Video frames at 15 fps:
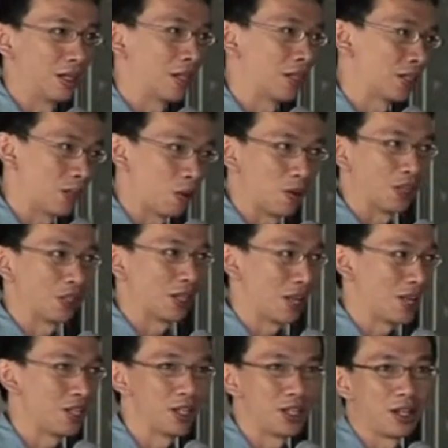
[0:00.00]
Southeast
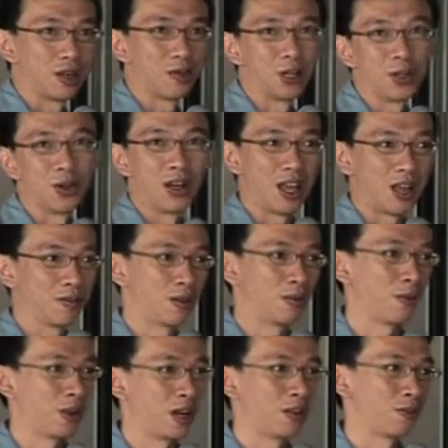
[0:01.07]
Asia we don't have a
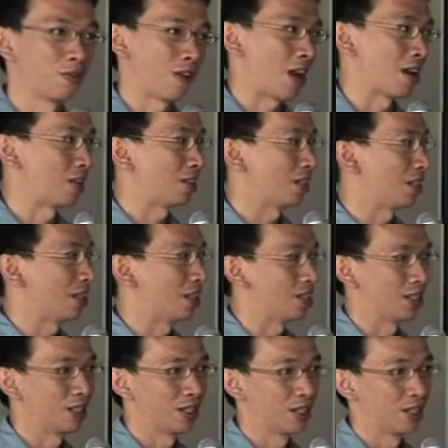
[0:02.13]
very fancy
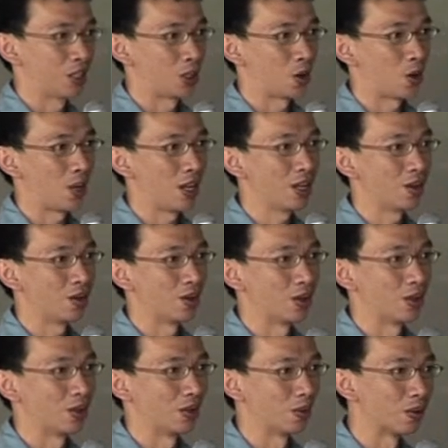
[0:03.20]
joy, or
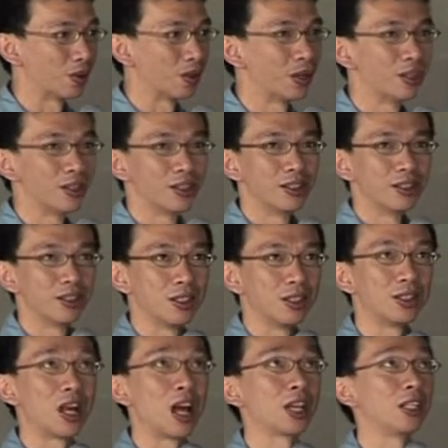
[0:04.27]

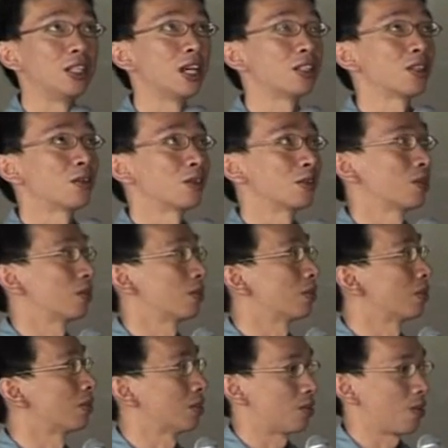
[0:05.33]
this architectural
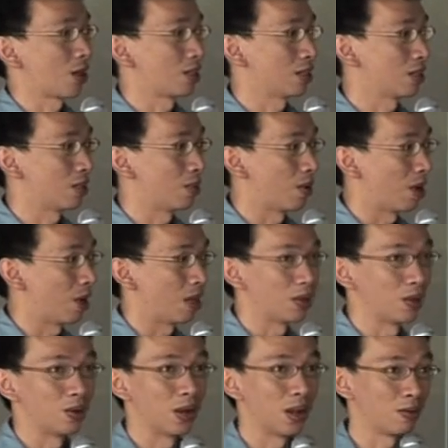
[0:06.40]
structure where
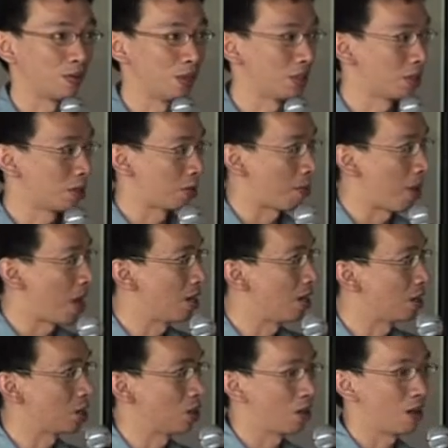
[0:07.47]
you have this
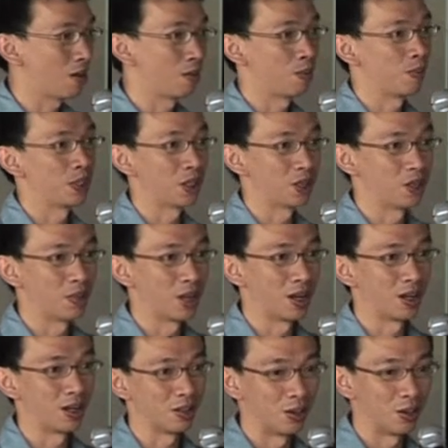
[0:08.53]
spider joy from
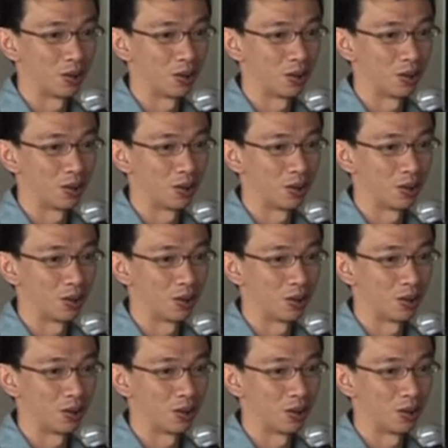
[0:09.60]
German,